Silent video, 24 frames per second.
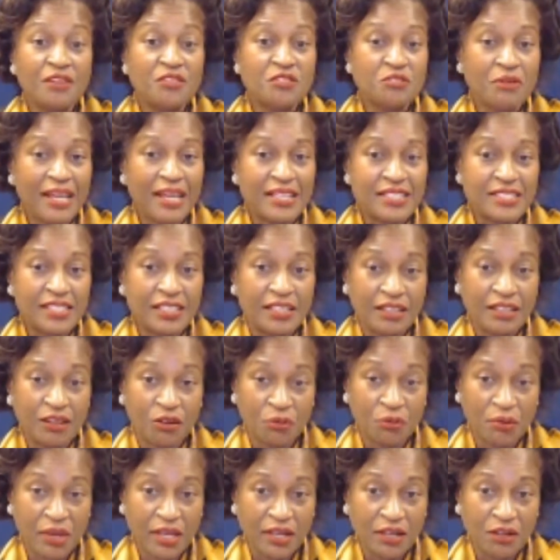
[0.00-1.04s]

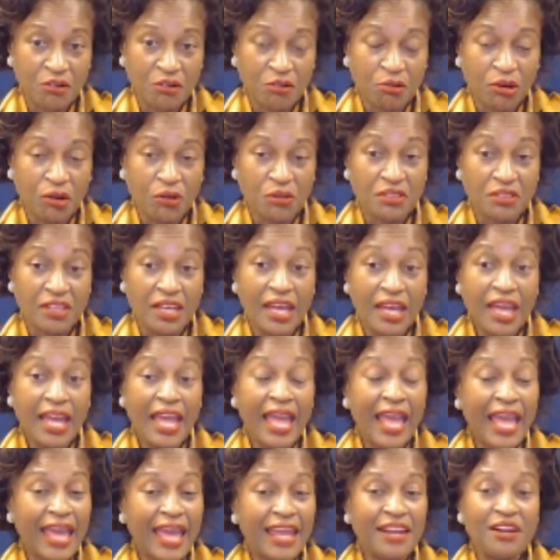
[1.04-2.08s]
transit-oriented growth,
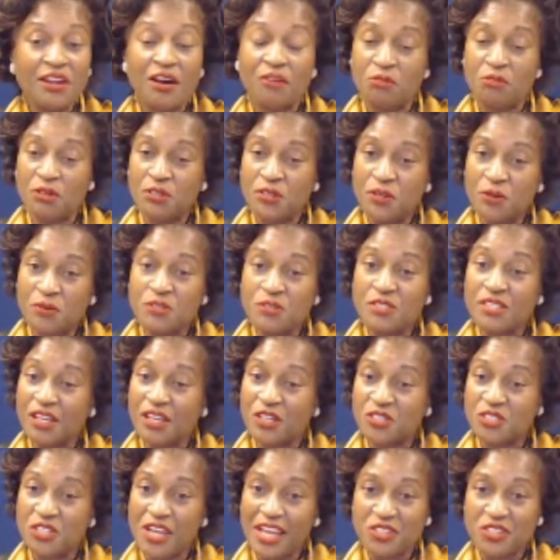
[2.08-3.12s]
and reduce
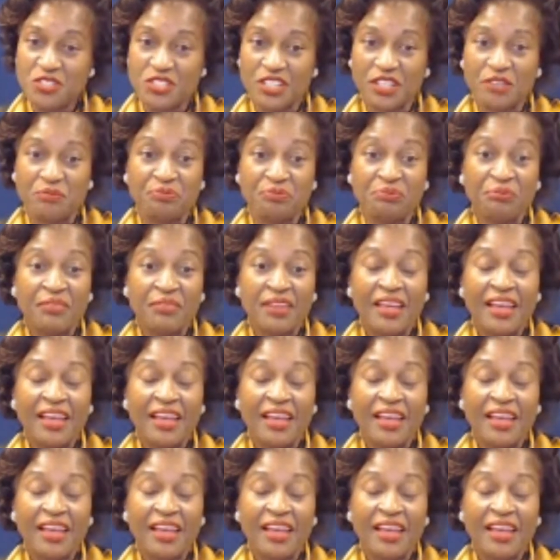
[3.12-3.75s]
congestion.